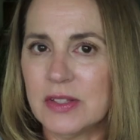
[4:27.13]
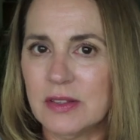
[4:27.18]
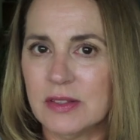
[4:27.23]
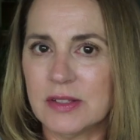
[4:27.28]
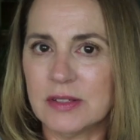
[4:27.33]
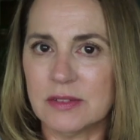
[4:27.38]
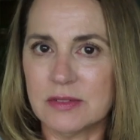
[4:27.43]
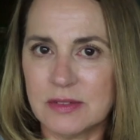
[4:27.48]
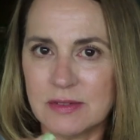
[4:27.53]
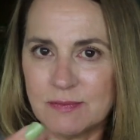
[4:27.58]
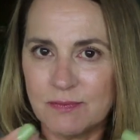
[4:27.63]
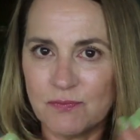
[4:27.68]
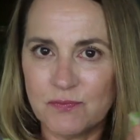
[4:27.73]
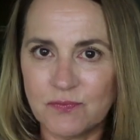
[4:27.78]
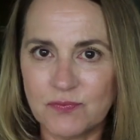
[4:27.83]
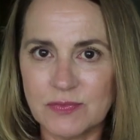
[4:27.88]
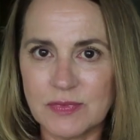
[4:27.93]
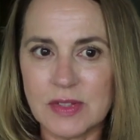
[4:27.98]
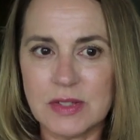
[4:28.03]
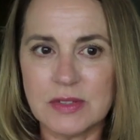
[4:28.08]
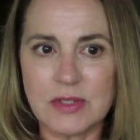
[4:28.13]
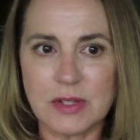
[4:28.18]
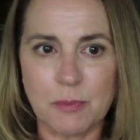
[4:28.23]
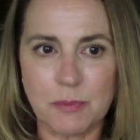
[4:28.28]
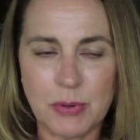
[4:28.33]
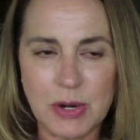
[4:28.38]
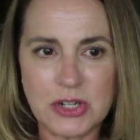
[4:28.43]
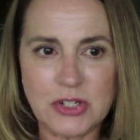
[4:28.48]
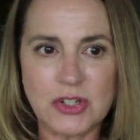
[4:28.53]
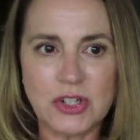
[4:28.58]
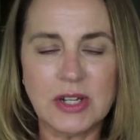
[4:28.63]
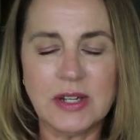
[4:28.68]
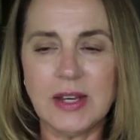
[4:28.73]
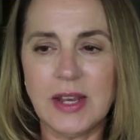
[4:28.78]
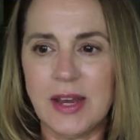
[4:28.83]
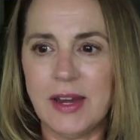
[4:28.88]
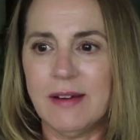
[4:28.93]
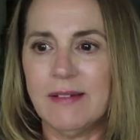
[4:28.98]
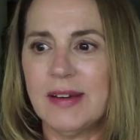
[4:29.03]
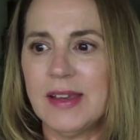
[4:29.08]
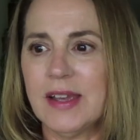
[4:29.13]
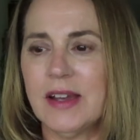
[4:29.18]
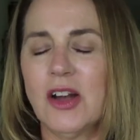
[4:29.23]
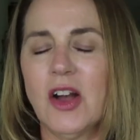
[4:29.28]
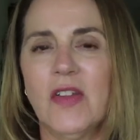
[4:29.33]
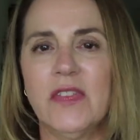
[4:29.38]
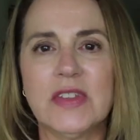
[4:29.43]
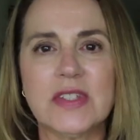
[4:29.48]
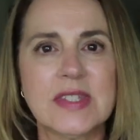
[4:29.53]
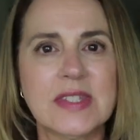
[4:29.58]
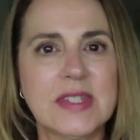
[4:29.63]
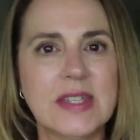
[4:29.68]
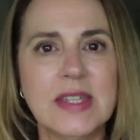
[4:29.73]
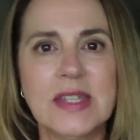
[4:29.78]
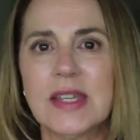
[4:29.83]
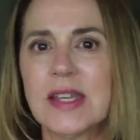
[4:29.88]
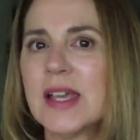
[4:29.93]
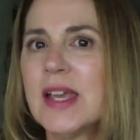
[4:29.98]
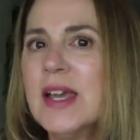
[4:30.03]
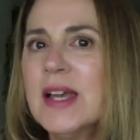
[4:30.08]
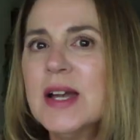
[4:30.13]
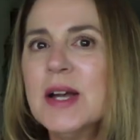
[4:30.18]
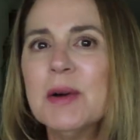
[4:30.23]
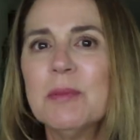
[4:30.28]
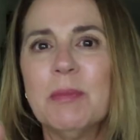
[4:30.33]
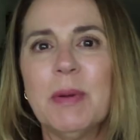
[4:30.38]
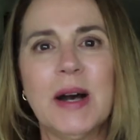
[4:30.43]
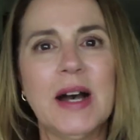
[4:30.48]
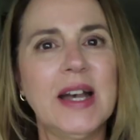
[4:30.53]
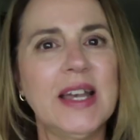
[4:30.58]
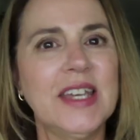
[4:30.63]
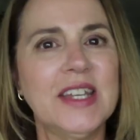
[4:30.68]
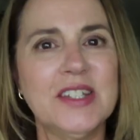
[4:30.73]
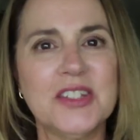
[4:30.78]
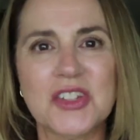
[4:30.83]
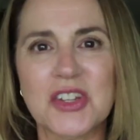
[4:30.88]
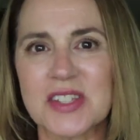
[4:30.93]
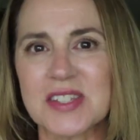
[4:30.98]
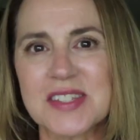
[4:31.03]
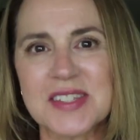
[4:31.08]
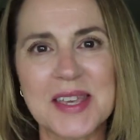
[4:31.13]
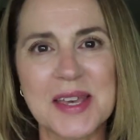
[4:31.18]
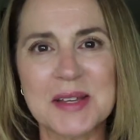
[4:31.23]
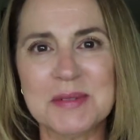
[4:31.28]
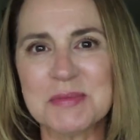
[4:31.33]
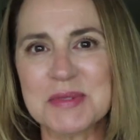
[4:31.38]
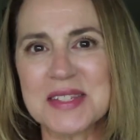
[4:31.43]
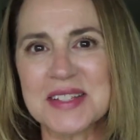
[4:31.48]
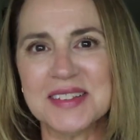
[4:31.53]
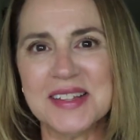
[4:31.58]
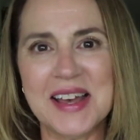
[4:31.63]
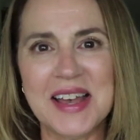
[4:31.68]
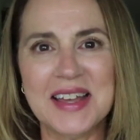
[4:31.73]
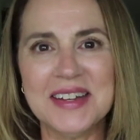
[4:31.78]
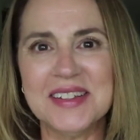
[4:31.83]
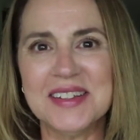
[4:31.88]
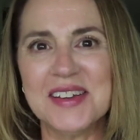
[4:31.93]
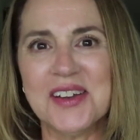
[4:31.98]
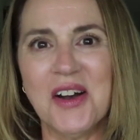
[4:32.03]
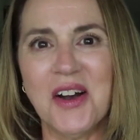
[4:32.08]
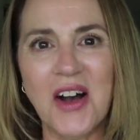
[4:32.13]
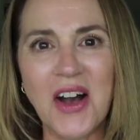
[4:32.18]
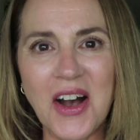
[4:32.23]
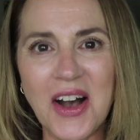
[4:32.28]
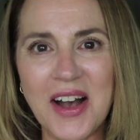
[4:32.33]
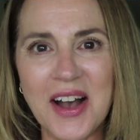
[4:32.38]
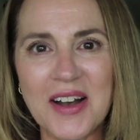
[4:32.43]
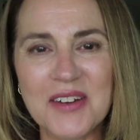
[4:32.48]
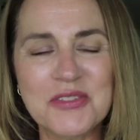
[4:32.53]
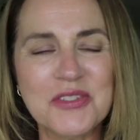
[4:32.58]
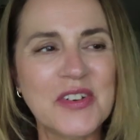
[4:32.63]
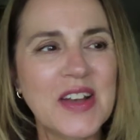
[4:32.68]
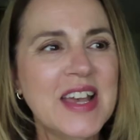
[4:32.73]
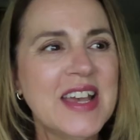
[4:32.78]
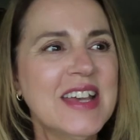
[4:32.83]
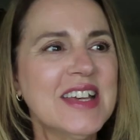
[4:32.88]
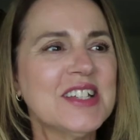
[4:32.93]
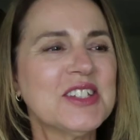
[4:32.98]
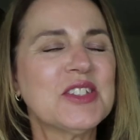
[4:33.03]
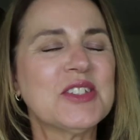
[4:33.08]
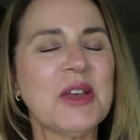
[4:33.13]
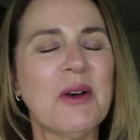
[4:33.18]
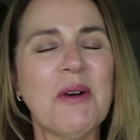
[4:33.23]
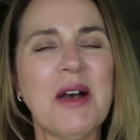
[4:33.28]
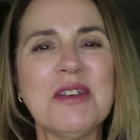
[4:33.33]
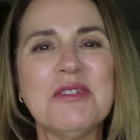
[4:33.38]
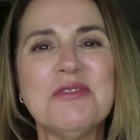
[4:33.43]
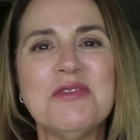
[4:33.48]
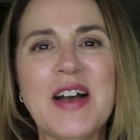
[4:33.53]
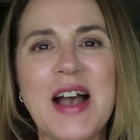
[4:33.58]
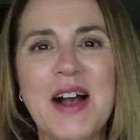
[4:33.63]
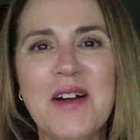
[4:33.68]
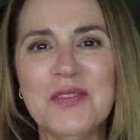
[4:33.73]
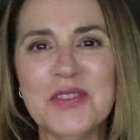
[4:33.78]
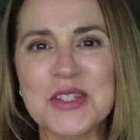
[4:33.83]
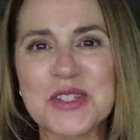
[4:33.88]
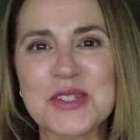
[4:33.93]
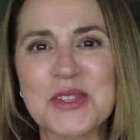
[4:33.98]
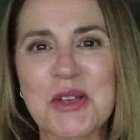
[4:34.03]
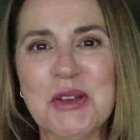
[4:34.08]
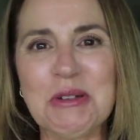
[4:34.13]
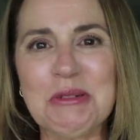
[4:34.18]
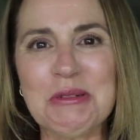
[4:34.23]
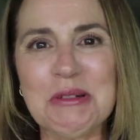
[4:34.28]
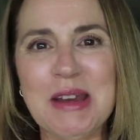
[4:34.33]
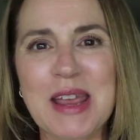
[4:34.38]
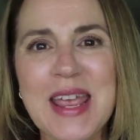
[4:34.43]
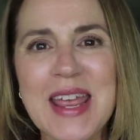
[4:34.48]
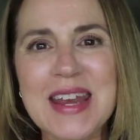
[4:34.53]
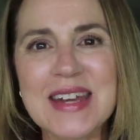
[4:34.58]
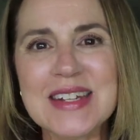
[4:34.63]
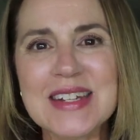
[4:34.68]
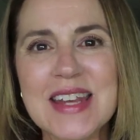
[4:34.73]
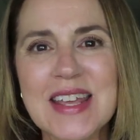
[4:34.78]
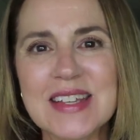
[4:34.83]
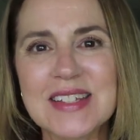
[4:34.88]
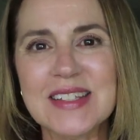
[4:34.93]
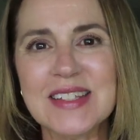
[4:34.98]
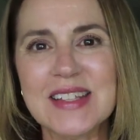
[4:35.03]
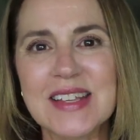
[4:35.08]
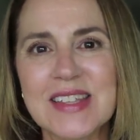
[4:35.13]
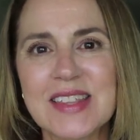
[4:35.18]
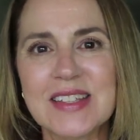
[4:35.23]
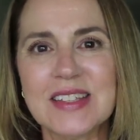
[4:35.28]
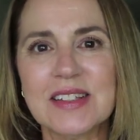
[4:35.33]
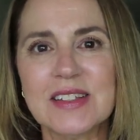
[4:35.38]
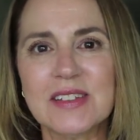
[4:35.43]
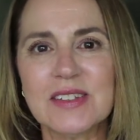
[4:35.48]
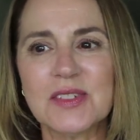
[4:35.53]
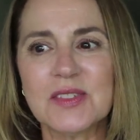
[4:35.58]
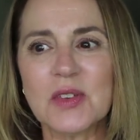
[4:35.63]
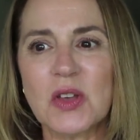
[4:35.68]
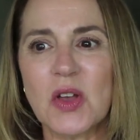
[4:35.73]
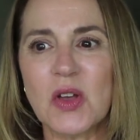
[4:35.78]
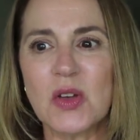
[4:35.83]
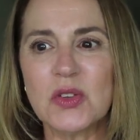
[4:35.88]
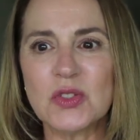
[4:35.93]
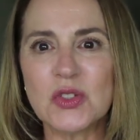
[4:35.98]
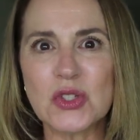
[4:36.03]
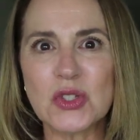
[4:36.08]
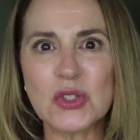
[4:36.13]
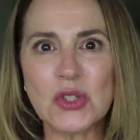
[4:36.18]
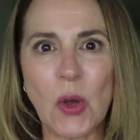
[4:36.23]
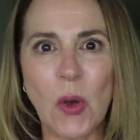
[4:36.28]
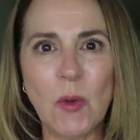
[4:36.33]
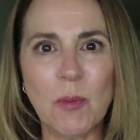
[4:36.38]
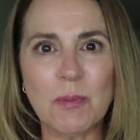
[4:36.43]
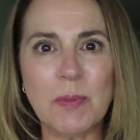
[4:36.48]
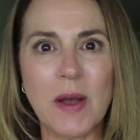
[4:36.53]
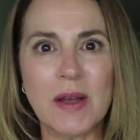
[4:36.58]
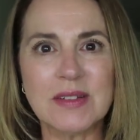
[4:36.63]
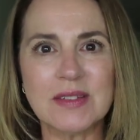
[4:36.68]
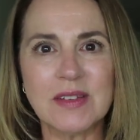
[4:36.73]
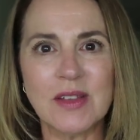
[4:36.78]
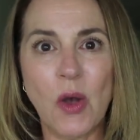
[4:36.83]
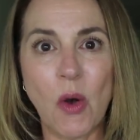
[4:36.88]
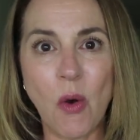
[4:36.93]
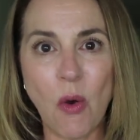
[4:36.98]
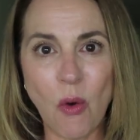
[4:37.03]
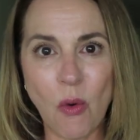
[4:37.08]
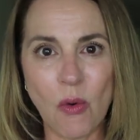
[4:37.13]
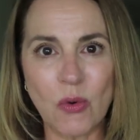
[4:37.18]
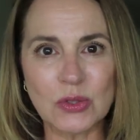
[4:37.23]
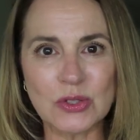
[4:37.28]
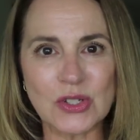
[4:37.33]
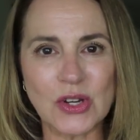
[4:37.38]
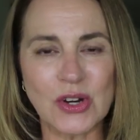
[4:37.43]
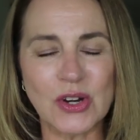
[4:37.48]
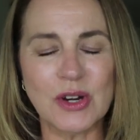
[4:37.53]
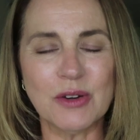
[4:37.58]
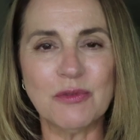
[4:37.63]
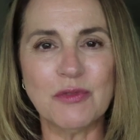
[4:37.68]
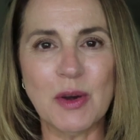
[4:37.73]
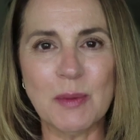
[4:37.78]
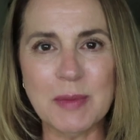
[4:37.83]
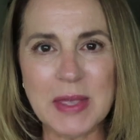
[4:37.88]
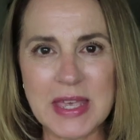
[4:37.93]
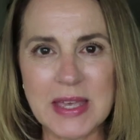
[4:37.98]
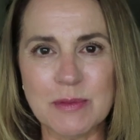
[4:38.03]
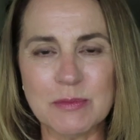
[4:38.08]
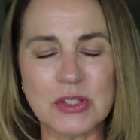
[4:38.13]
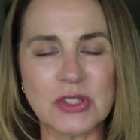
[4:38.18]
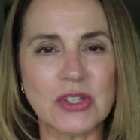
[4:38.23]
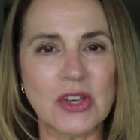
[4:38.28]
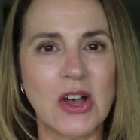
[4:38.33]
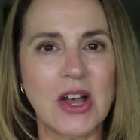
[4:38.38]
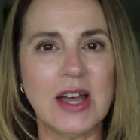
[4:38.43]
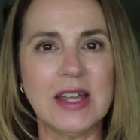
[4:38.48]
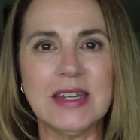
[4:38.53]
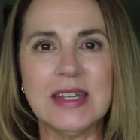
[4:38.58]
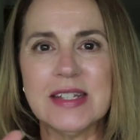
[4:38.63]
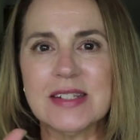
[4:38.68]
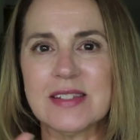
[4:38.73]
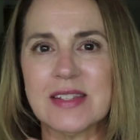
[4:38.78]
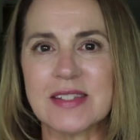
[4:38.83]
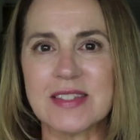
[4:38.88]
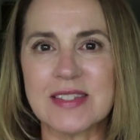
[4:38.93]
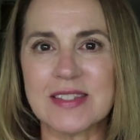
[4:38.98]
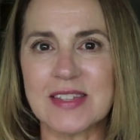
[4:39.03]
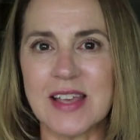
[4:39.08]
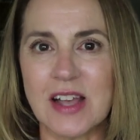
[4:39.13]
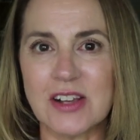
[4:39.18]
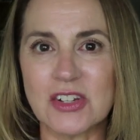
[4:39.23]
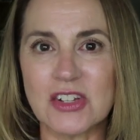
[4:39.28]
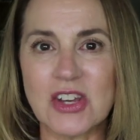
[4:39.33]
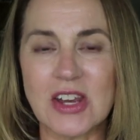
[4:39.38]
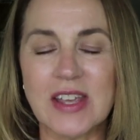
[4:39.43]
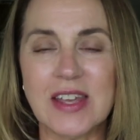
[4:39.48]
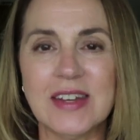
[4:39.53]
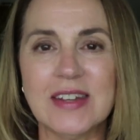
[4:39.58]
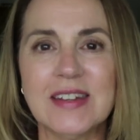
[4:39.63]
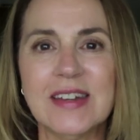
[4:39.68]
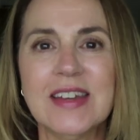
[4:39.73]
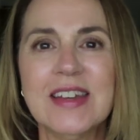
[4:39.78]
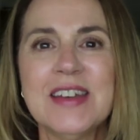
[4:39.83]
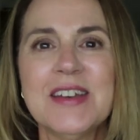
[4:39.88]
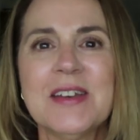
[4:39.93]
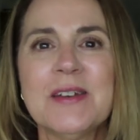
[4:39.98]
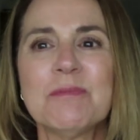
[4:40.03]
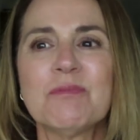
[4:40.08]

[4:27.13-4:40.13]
the little depression area on the sink, but it just kept sliding off. So I found this great soap holder from Amazon. It's a suction,